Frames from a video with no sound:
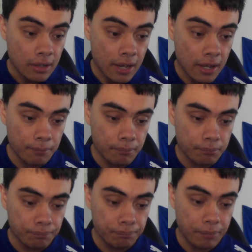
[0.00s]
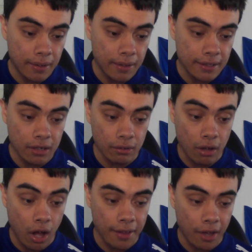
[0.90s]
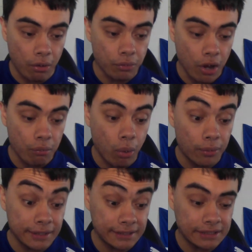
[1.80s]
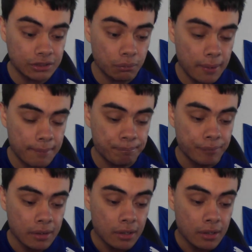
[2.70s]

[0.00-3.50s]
Um, but yeah, look, I, will go Warriors here to win.